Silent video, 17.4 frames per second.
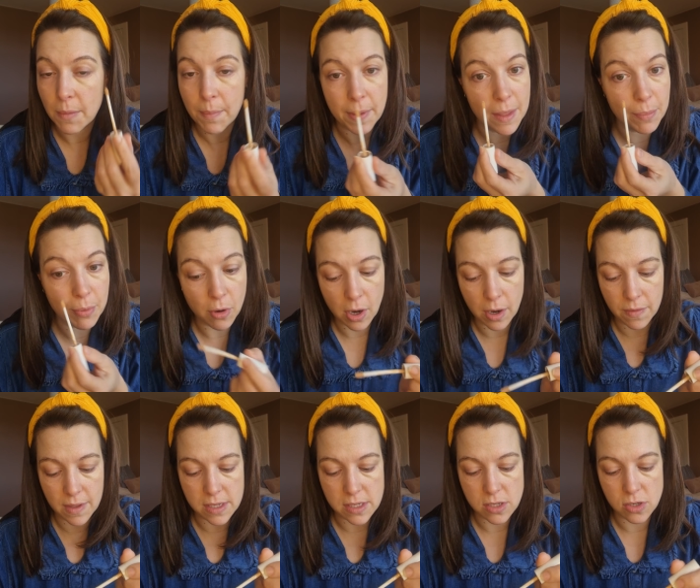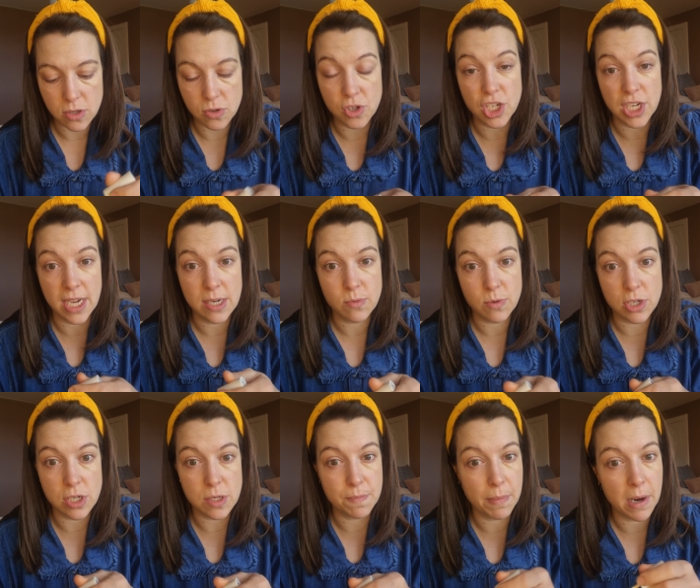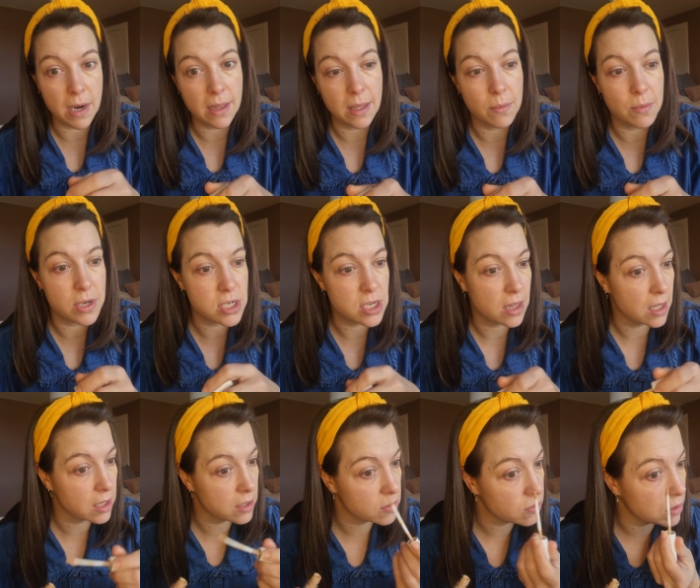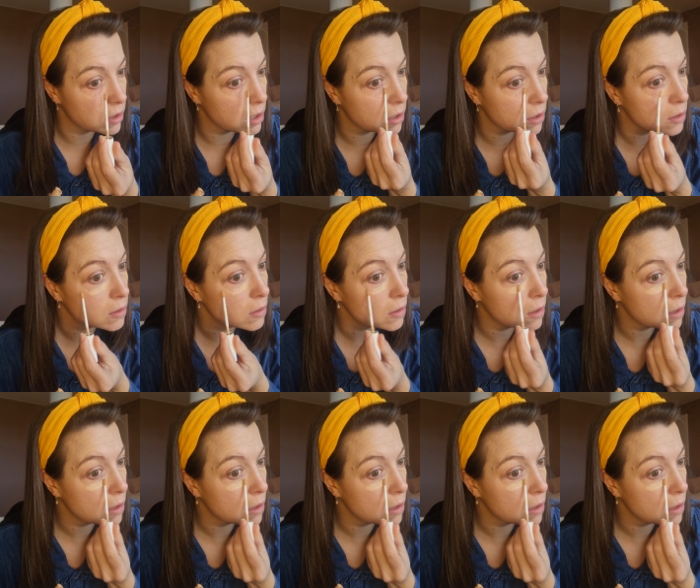but they brought out this new shade, which is Barley, which I think is really good.